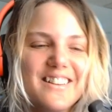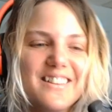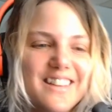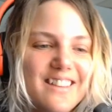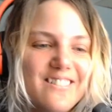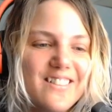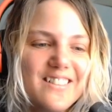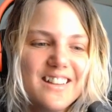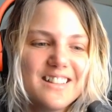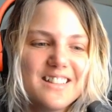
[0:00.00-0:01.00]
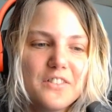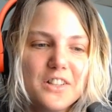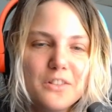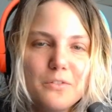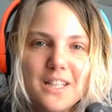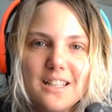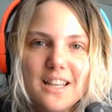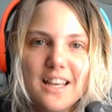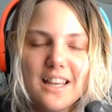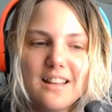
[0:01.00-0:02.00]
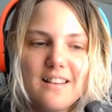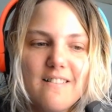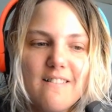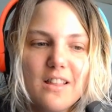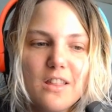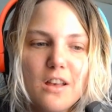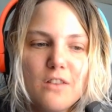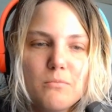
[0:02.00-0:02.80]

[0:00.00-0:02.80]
Okay, well, you guys have a good week, and love,